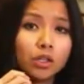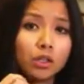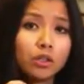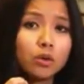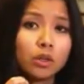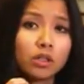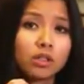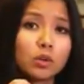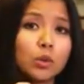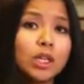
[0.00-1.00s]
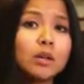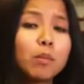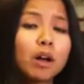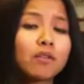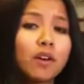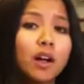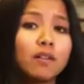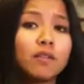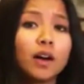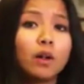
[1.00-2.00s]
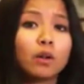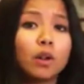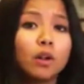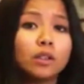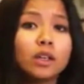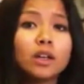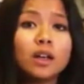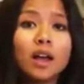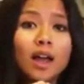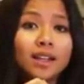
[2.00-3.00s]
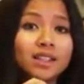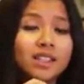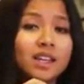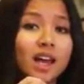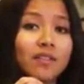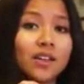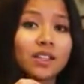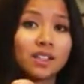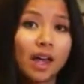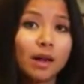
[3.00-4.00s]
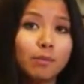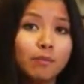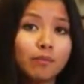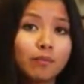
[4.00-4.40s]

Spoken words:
To do this, we need to modify a file called etcfstab.